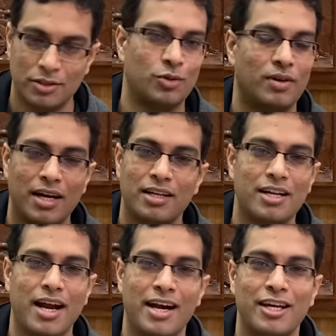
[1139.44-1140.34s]
you know, another
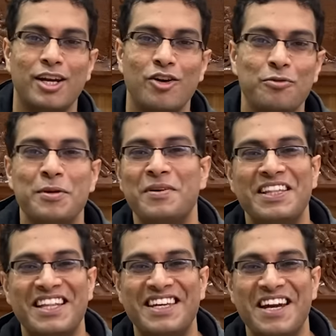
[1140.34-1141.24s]
category of people
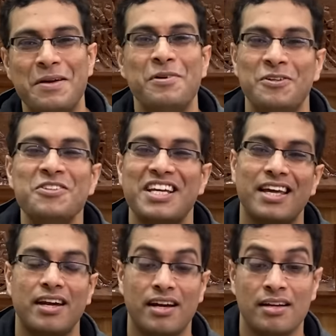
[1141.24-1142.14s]
that they are able to
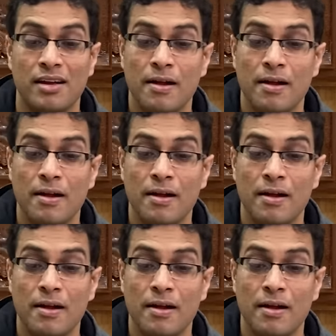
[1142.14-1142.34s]
segregate.